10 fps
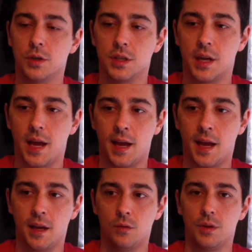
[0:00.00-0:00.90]
is going to
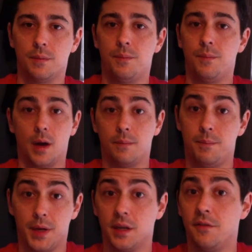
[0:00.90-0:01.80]
end with a, a
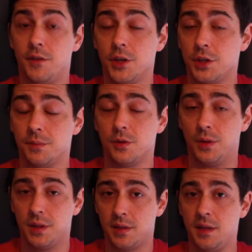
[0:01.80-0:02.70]
big division
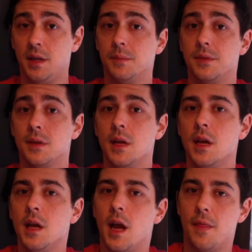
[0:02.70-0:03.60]
between the teams.
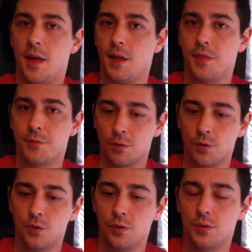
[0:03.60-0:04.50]
And then
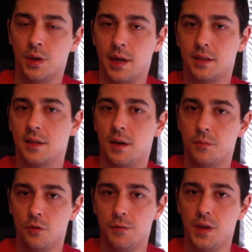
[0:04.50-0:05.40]
through the next set of
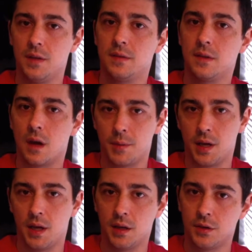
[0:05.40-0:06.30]
movies coming
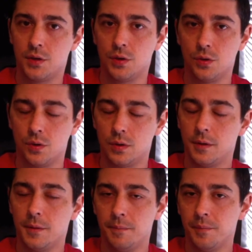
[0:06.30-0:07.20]
into
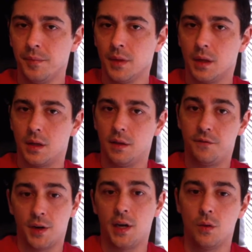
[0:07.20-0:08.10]

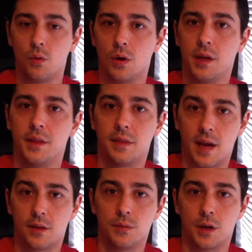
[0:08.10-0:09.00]
Infinity War, I think
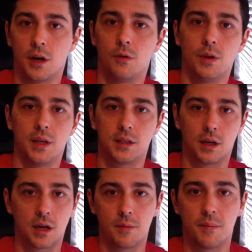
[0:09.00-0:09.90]
that's when they're going to really
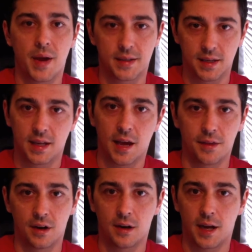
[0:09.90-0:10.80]
start coming back
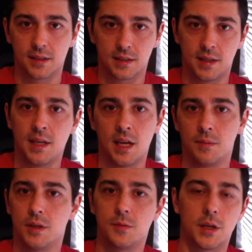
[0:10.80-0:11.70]
together as a team.
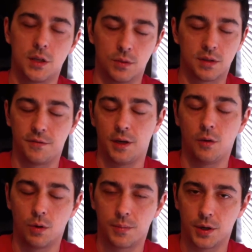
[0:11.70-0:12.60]
And especially once Infinity
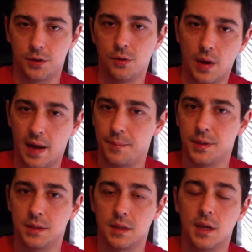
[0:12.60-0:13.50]
War Part two
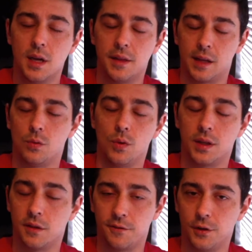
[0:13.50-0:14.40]
happens, that's when we'll
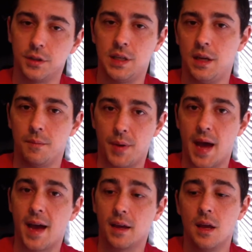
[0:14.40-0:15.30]
get the full team
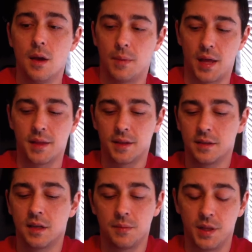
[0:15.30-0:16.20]
back. But I think this
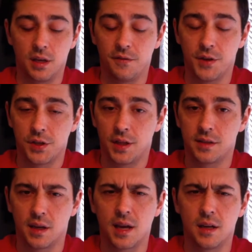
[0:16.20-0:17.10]
is going to be the division that's
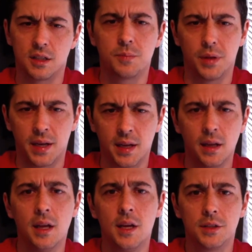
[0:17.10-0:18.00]
going to kind of split
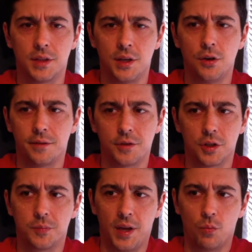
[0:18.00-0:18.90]
it. So then you don't have to
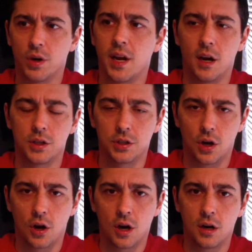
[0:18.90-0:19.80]
explain where characters
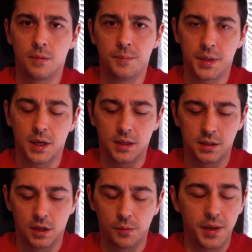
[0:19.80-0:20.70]
are
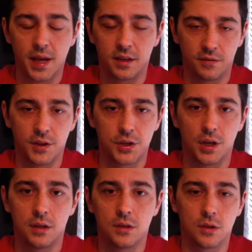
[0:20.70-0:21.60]
because there will be that
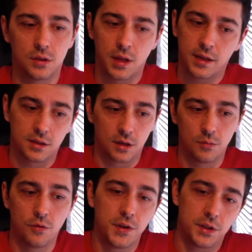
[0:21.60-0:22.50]
division. So like
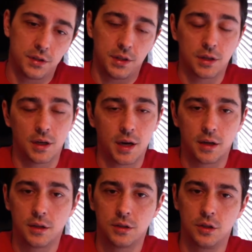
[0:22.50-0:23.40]
certain movies, you'll see certain
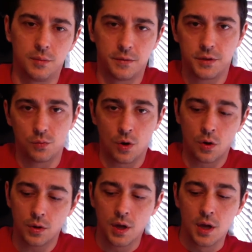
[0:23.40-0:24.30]
characters, certain movies you
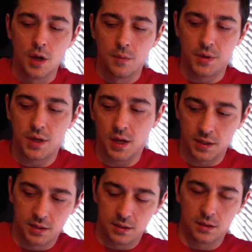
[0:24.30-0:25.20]
won't,
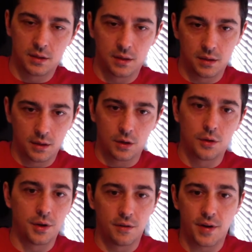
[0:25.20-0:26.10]
because, you know,
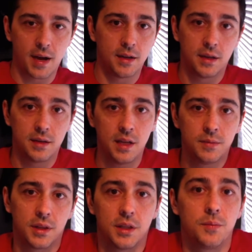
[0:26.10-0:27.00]
they're dividing into
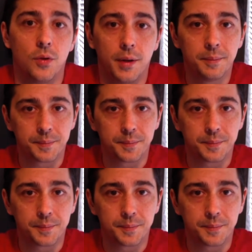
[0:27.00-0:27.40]
teams at this point.